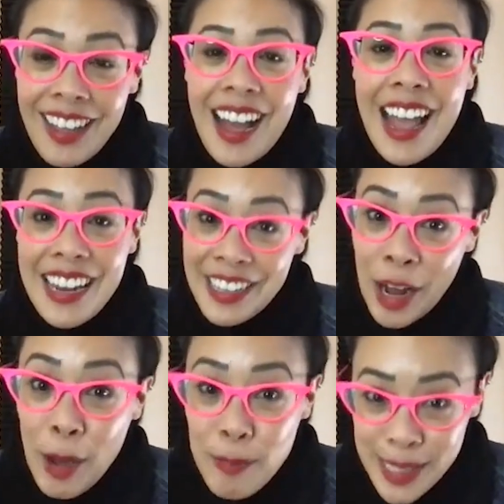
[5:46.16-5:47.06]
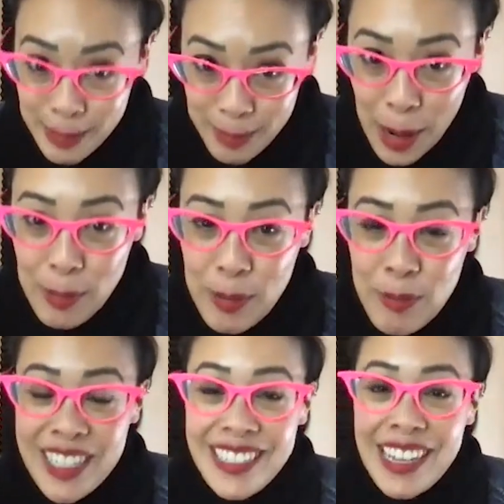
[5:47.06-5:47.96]
I had an opposite problem,
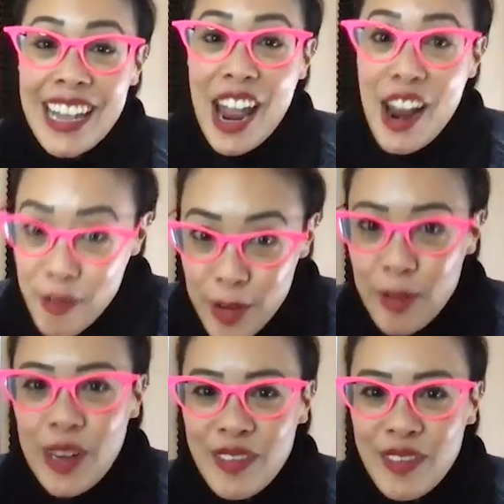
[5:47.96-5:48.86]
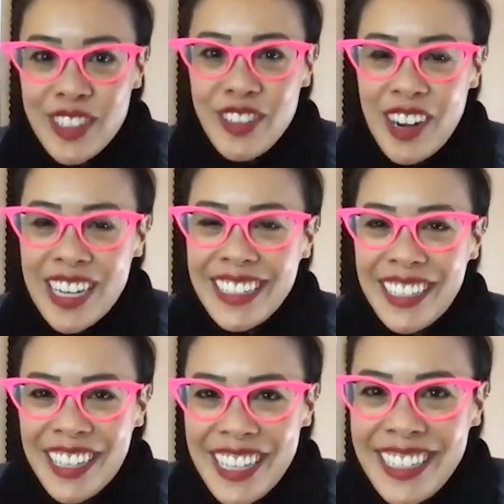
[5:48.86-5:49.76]
which is like everyone was trying
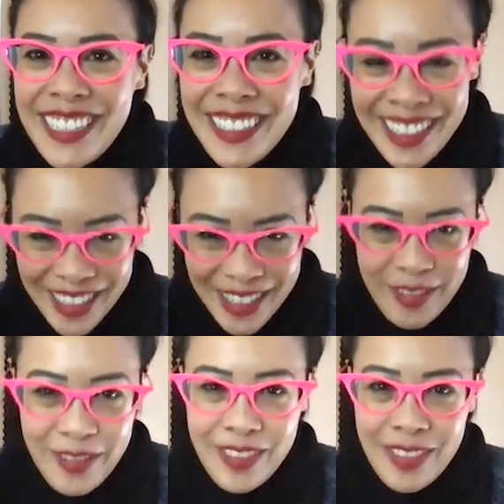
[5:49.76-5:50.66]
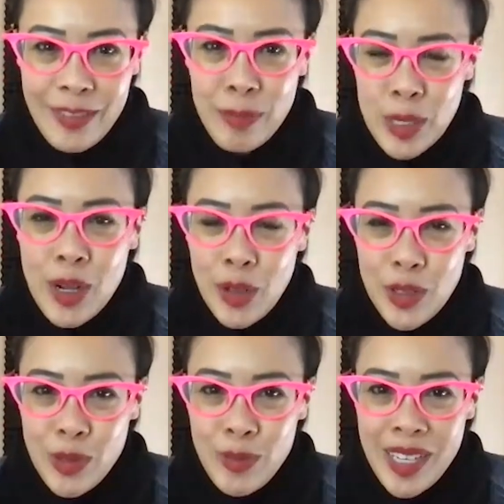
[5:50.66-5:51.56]
to like book
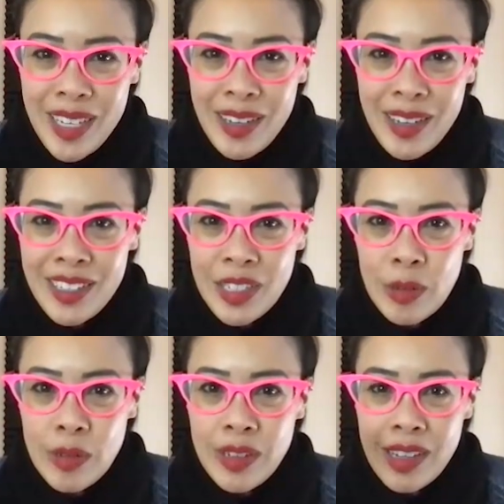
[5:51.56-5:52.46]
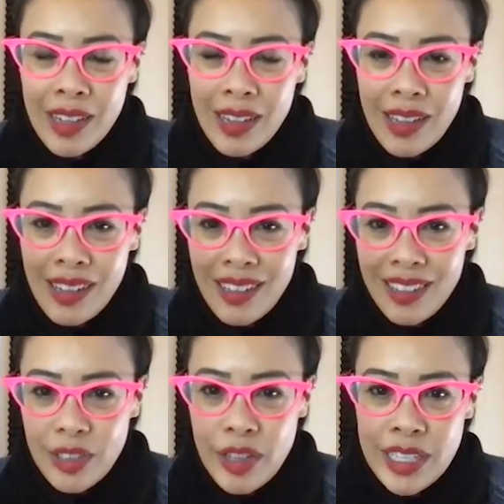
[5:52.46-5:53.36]
calls with me. So
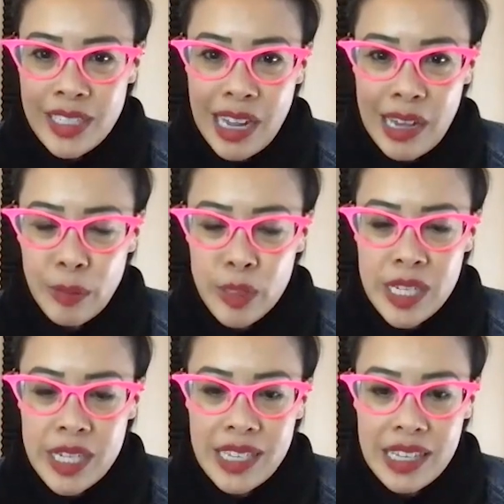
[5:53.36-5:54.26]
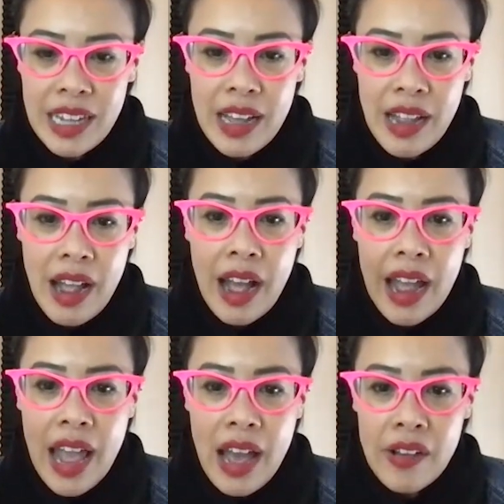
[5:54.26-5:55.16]
the other thing I will say is like, I, I
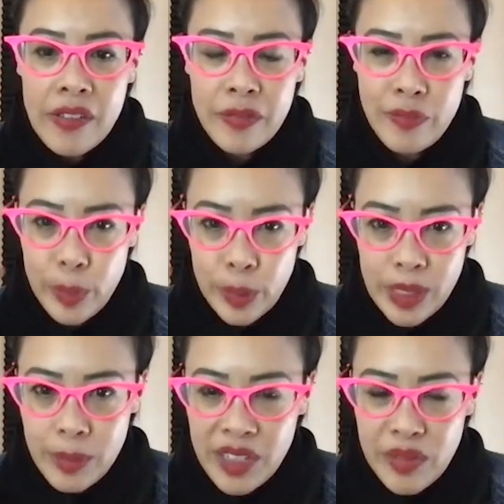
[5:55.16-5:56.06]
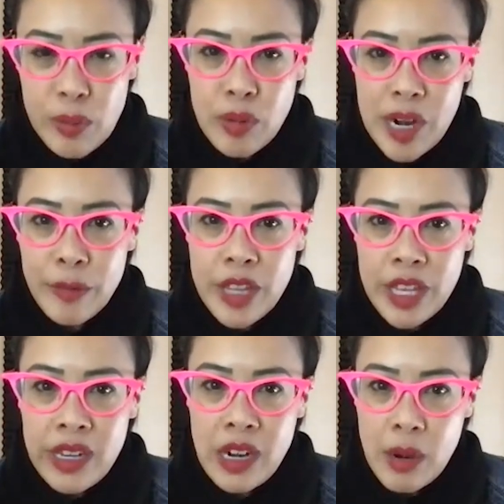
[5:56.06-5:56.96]
have built up kind of a brand
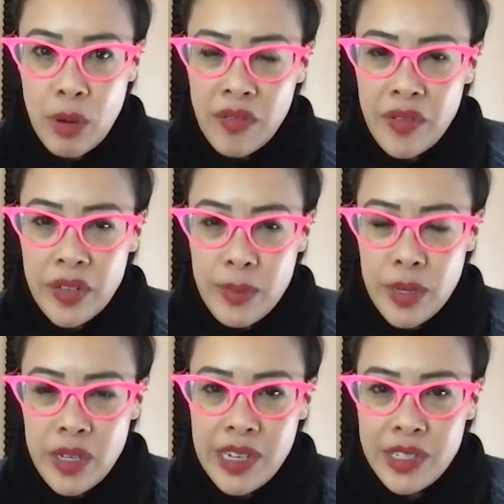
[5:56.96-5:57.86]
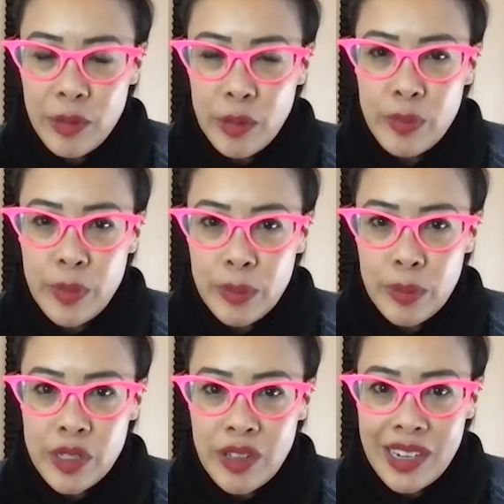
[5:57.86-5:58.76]
within the nonprofit community. So when
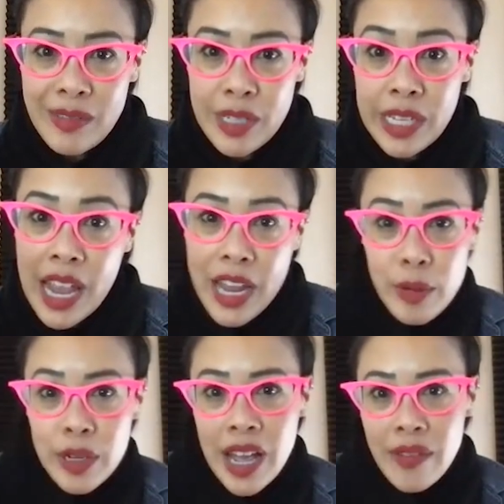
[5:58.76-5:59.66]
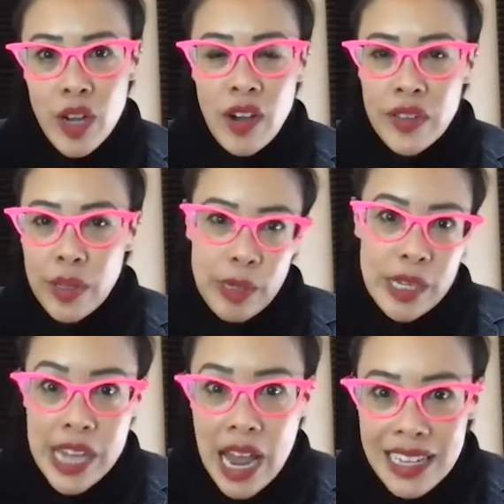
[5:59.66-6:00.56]
people saw that I was like, hey, you want to have a coffee? They were
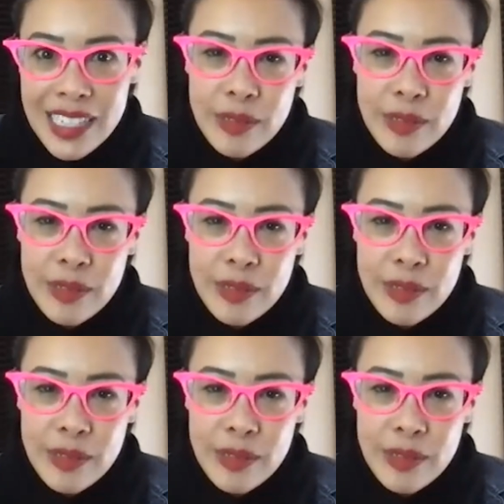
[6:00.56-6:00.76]
like, yes.